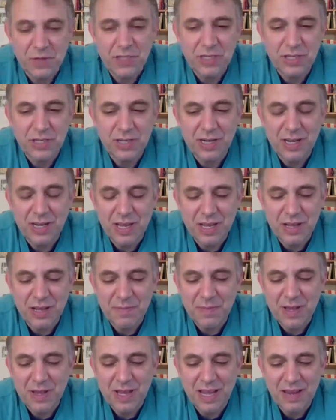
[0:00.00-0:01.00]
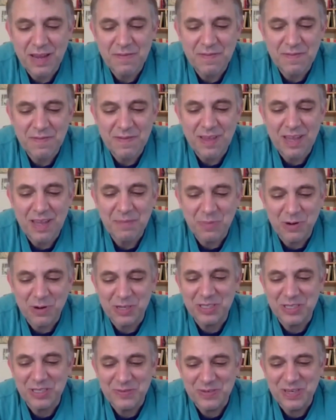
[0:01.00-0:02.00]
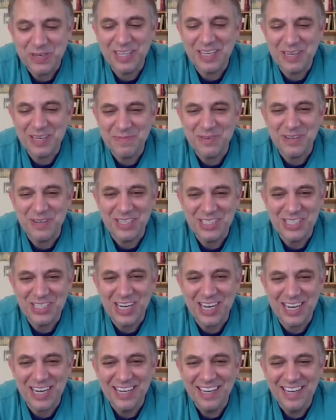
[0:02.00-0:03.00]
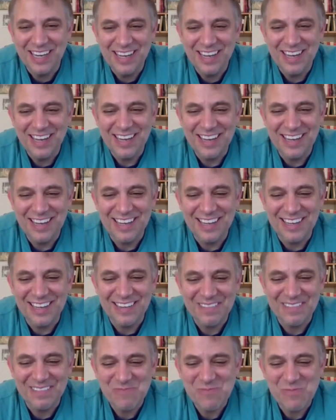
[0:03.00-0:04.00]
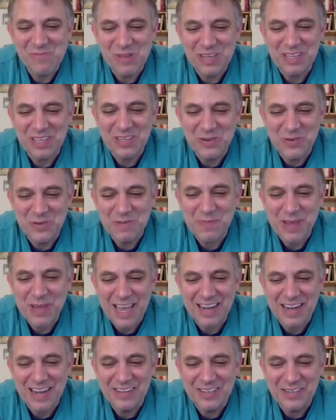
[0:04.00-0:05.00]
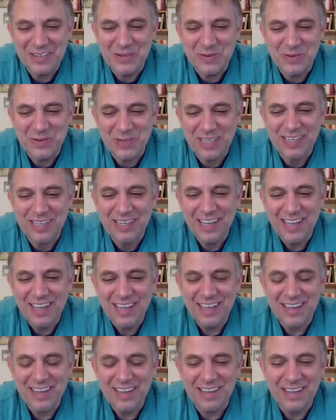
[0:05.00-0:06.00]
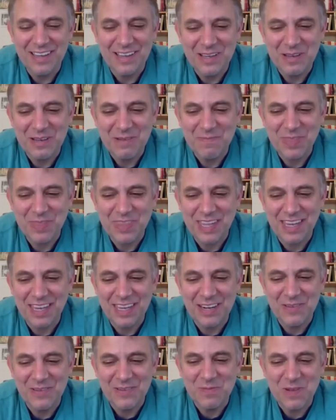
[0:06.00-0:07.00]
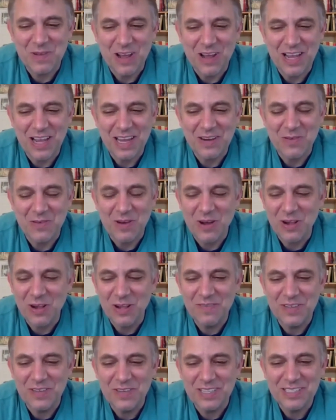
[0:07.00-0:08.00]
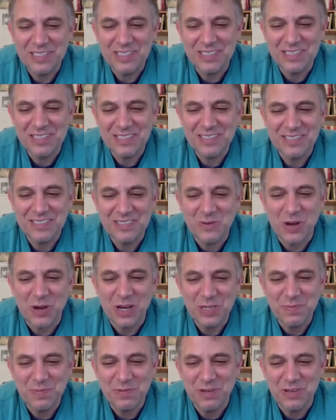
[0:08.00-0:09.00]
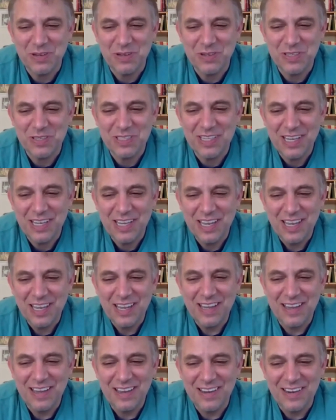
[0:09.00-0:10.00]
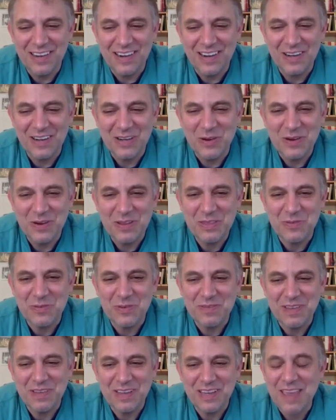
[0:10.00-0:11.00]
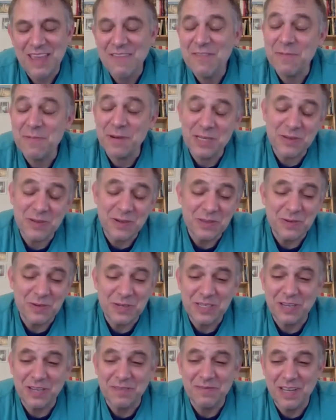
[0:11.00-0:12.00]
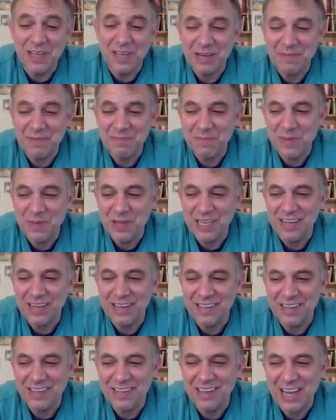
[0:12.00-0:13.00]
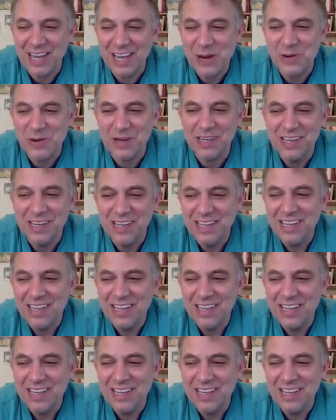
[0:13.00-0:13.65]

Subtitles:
Richard, I personally really appreciate what you and Pat are doing. You know, I know all of us squash pros are going through everybody's going through a tough time, but our